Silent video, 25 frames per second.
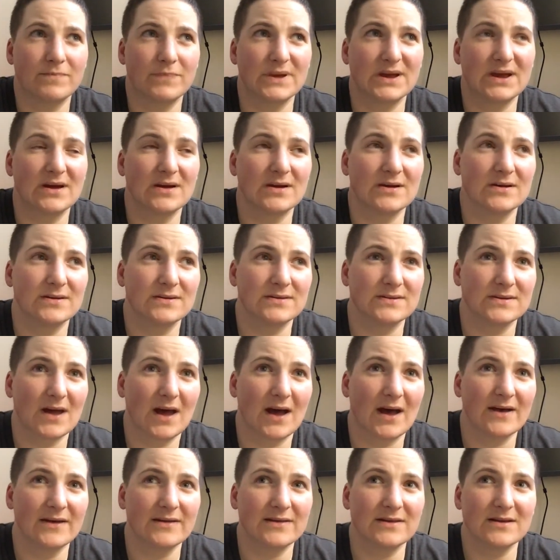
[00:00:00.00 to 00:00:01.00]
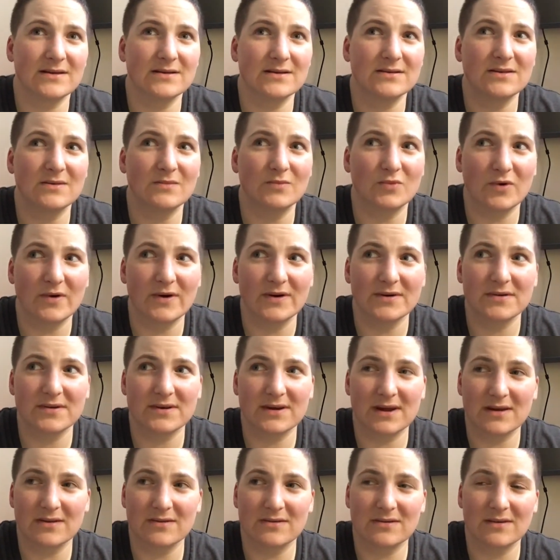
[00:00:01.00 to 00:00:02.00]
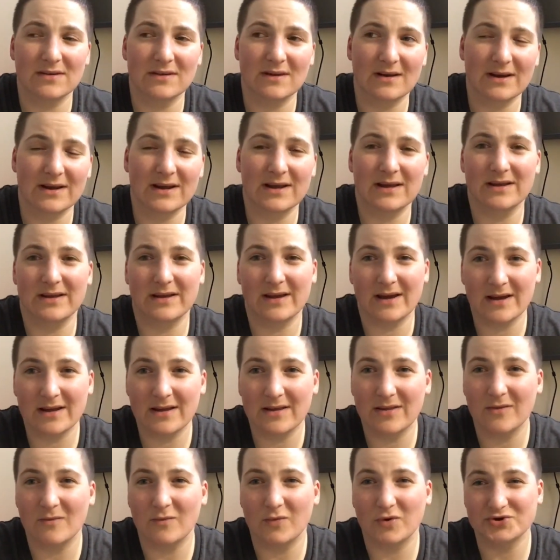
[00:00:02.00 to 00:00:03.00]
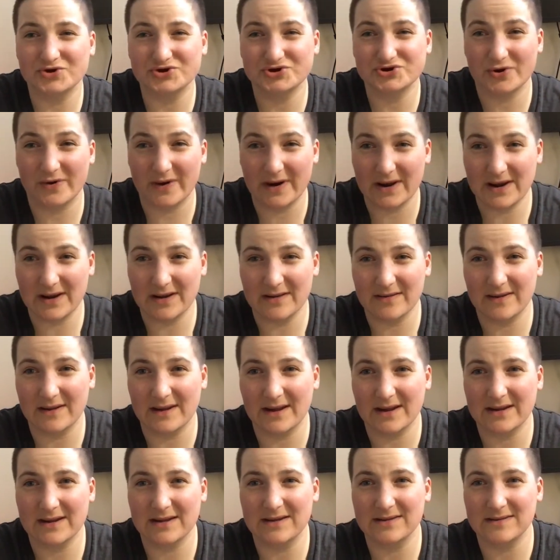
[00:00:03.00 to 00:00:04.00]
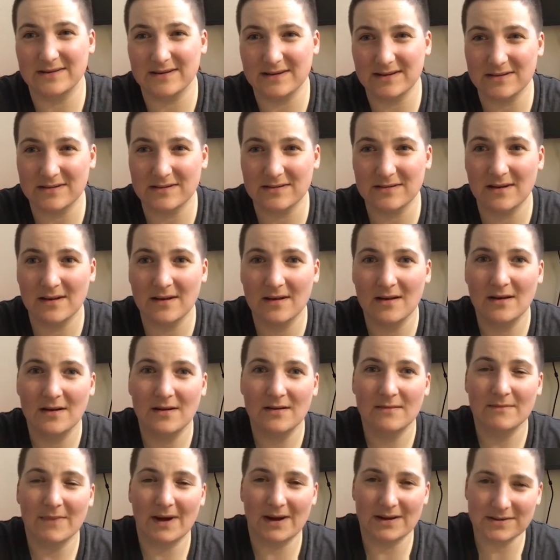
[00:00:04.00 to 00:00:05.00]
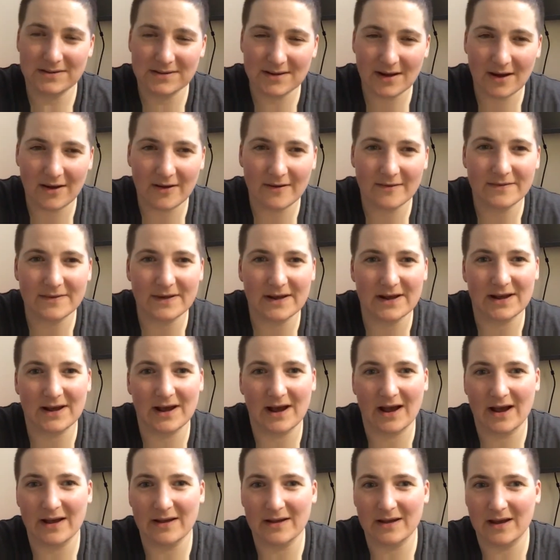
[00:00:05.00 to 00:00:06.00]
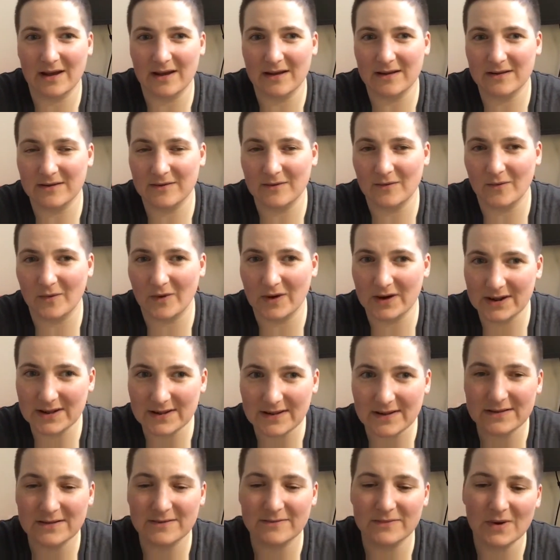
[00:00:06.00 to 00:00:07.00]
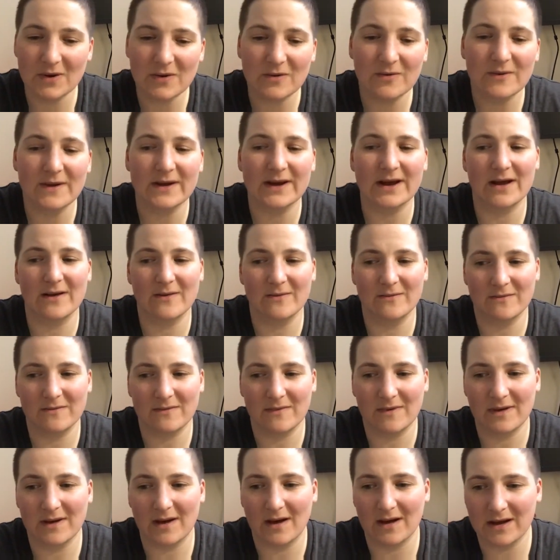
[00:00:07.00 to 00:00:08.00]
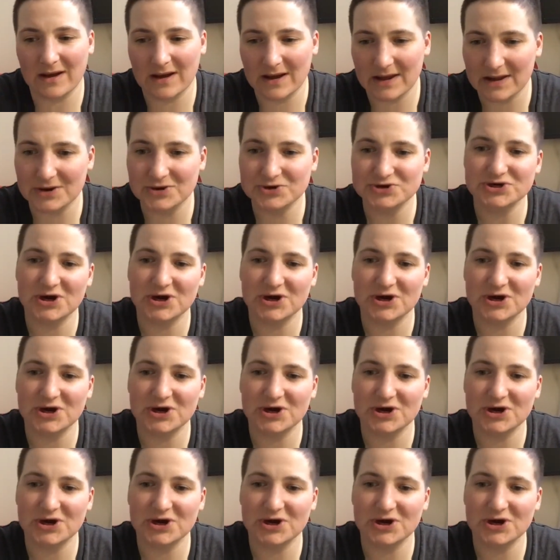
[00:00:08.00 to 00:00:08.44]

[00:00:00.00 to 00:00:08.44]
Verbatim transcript: because I think the more education that I can get and the more training that I can teach myself, like I want to let them know, like I'm in a